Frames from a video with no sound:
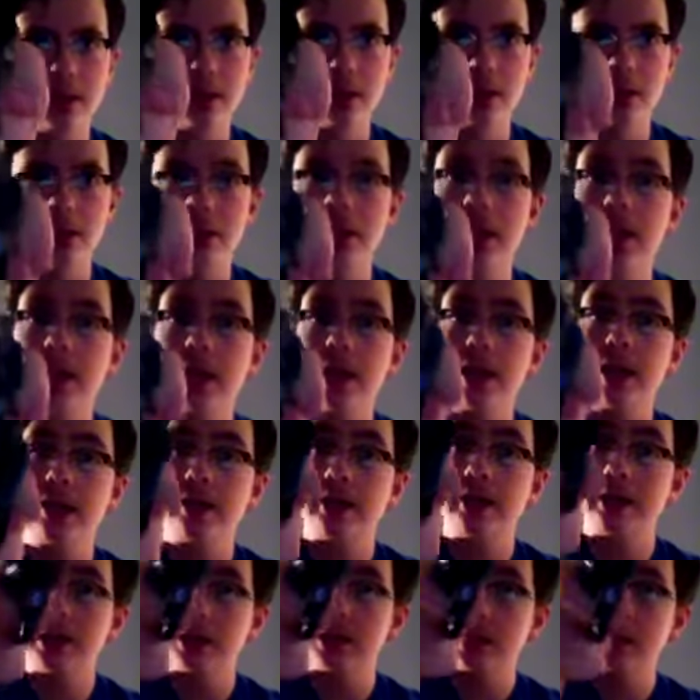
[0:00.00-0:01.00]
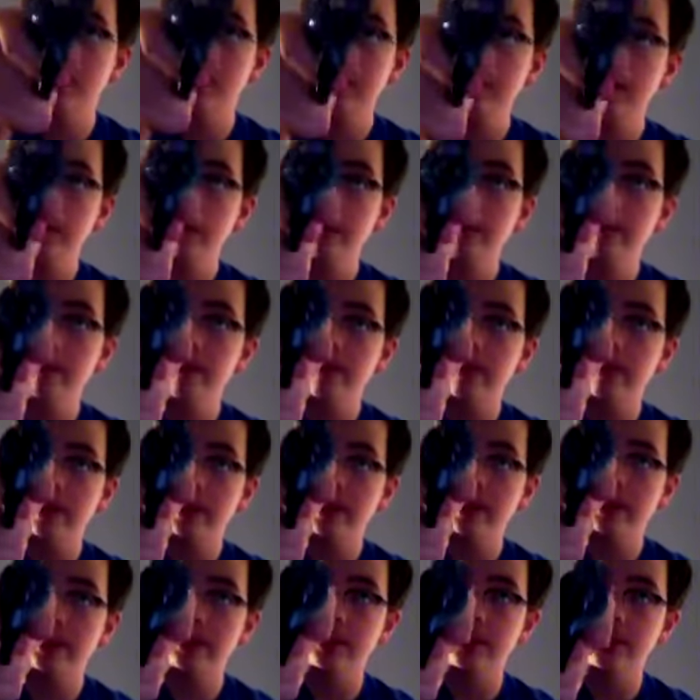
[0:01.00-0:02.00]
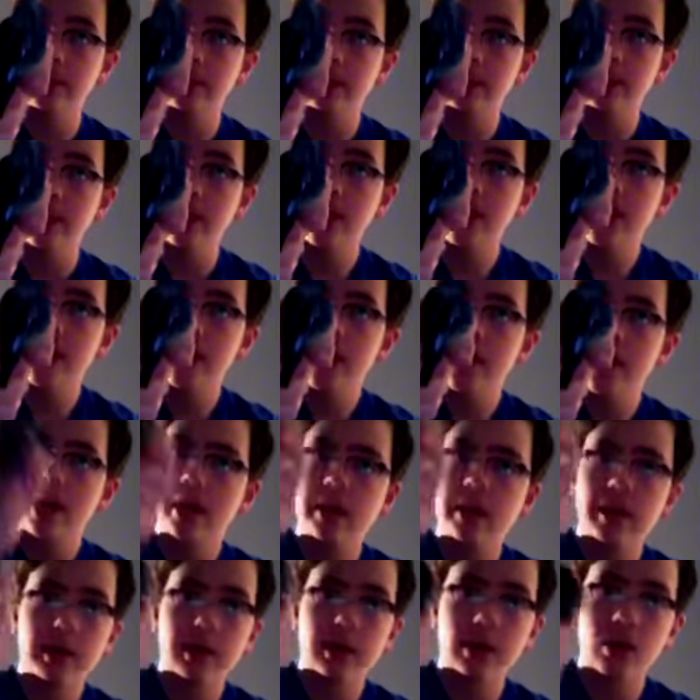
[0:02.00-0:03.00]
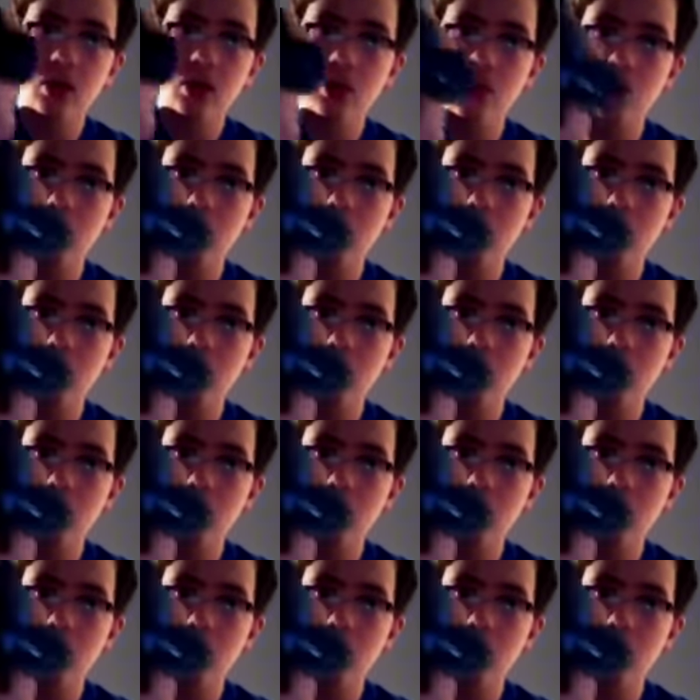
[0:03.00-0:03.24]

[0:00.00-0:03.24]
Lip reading: because I got six little friends, and they can all